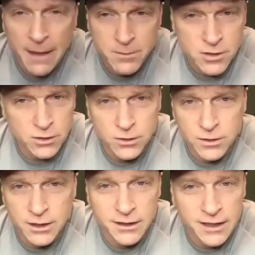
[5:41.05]
that absolutely,
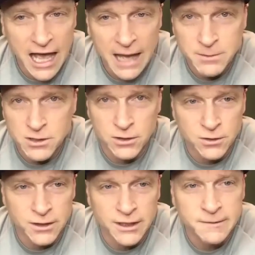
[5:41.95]
group. Absolutely.
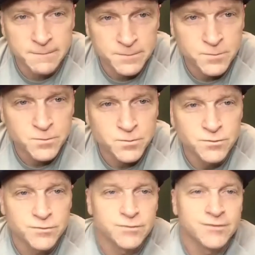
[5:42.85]
Um, so,